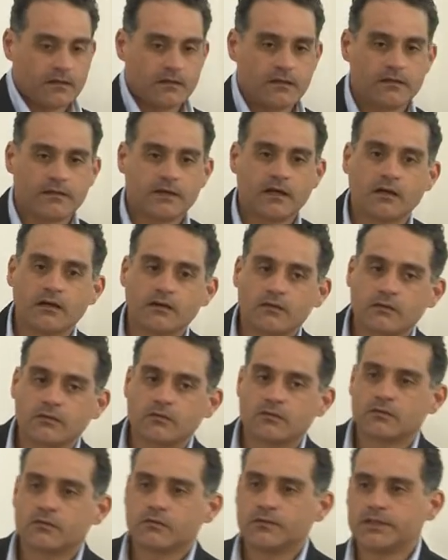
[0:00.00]
And
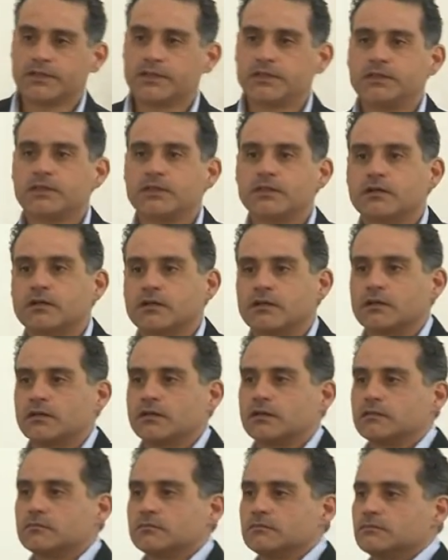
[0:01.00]
now we
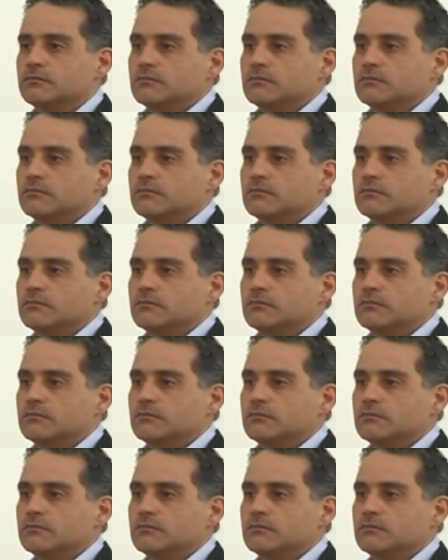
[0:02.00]
are,